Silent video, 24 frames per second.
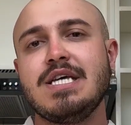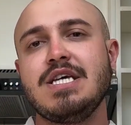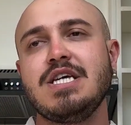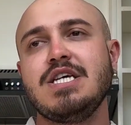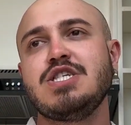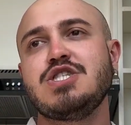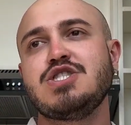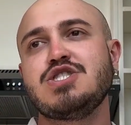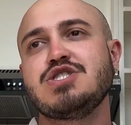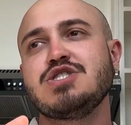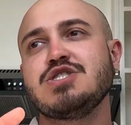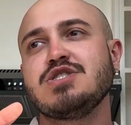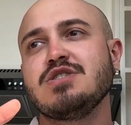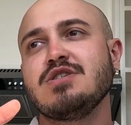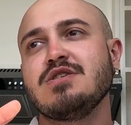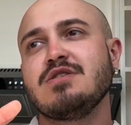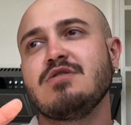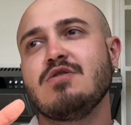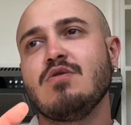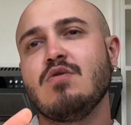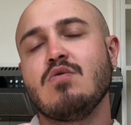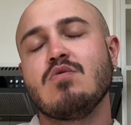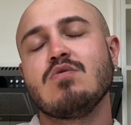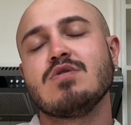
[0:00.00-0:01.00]
Each
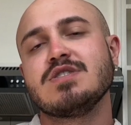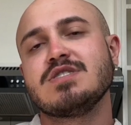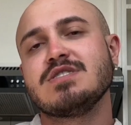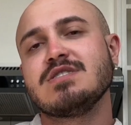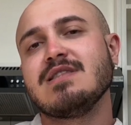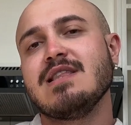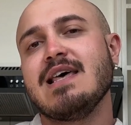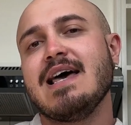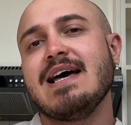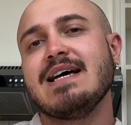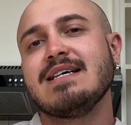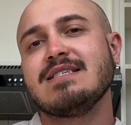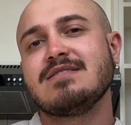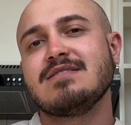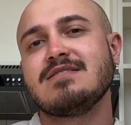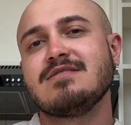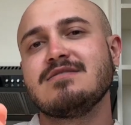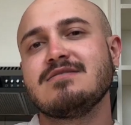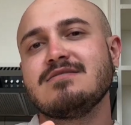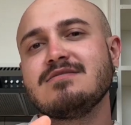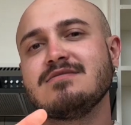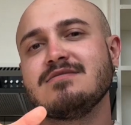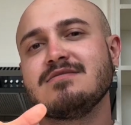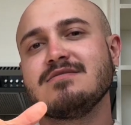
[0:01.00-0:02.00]
course
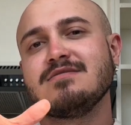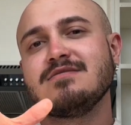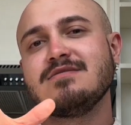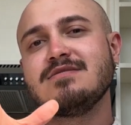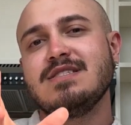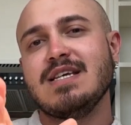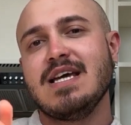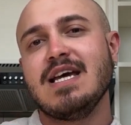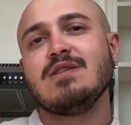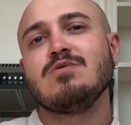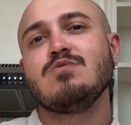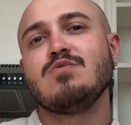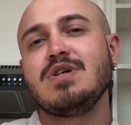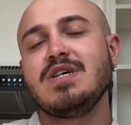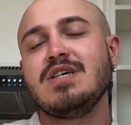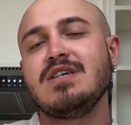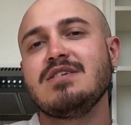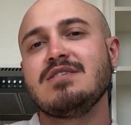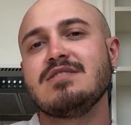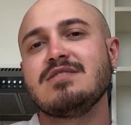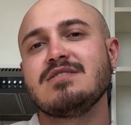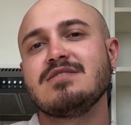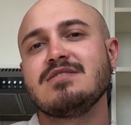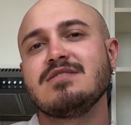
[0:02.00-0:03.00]
lasts 10
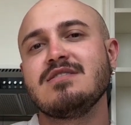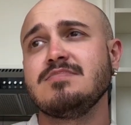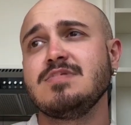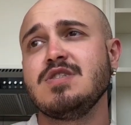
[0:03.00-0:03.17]
weeks.